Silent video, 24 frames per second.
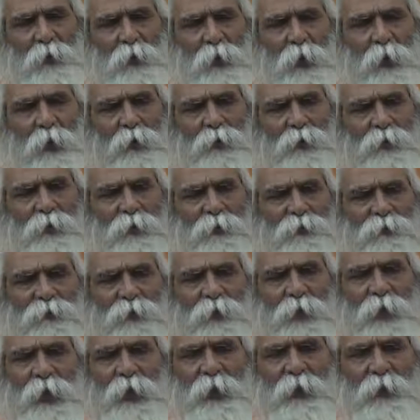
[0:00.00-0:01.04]
on this
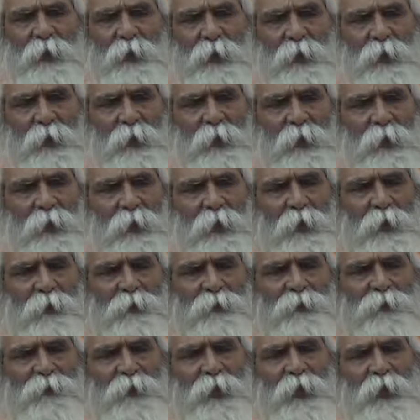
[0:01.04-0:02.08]
lake, he
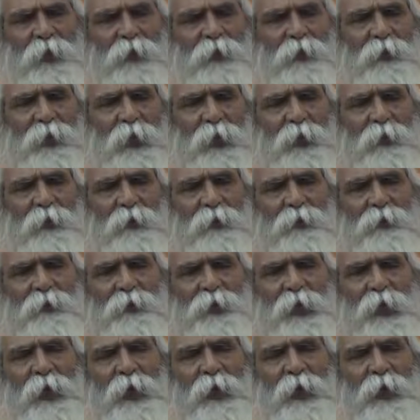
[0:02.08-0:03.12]
see that
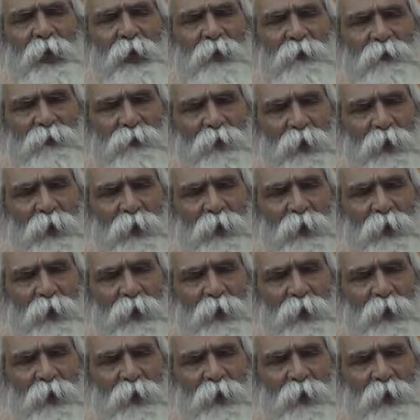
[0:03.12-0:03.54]
there is